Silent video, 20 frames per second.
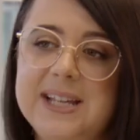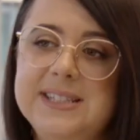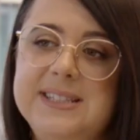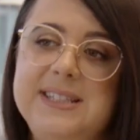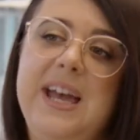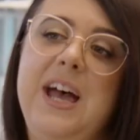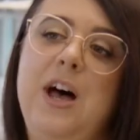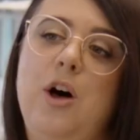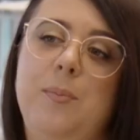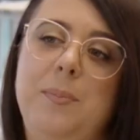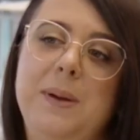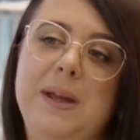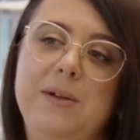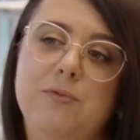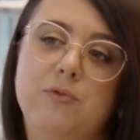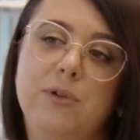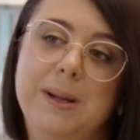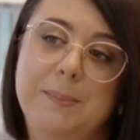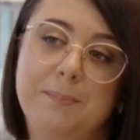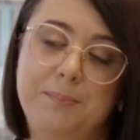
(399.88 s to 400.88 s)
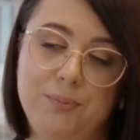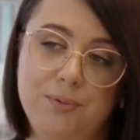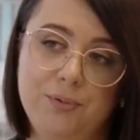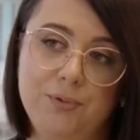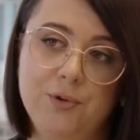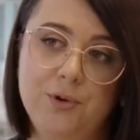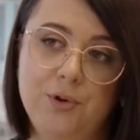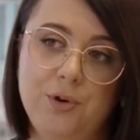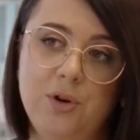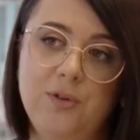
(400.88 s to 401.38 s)
to help
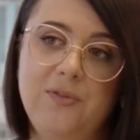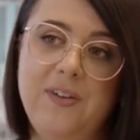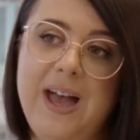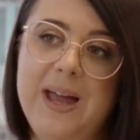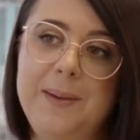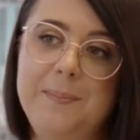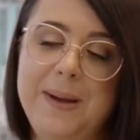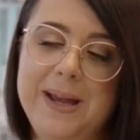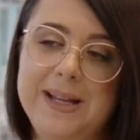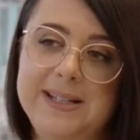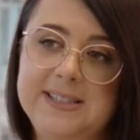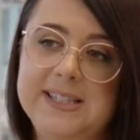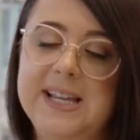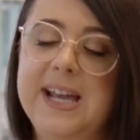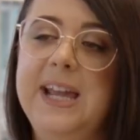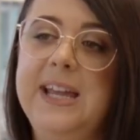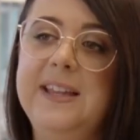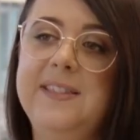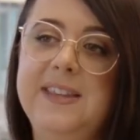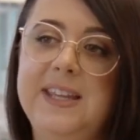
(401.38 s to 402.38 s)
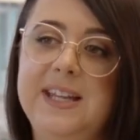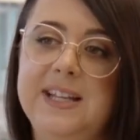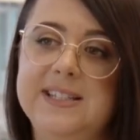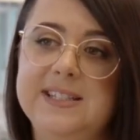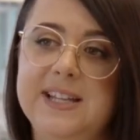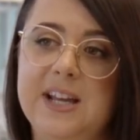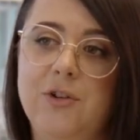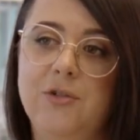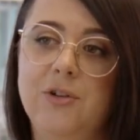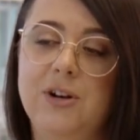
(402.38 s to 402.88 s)
improve and maintain the
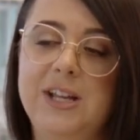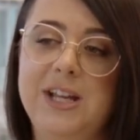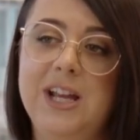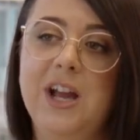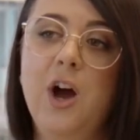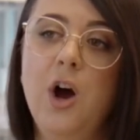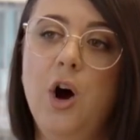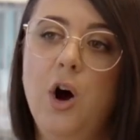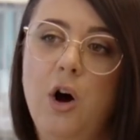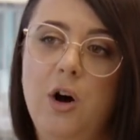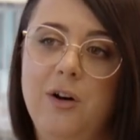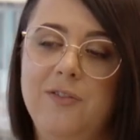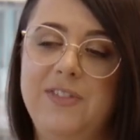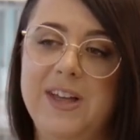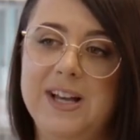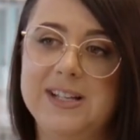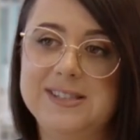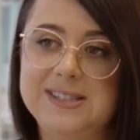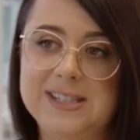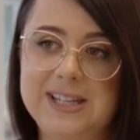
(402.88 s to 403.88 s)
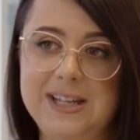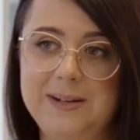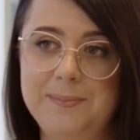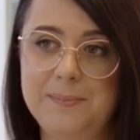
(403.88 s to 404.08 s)
integrity of that skin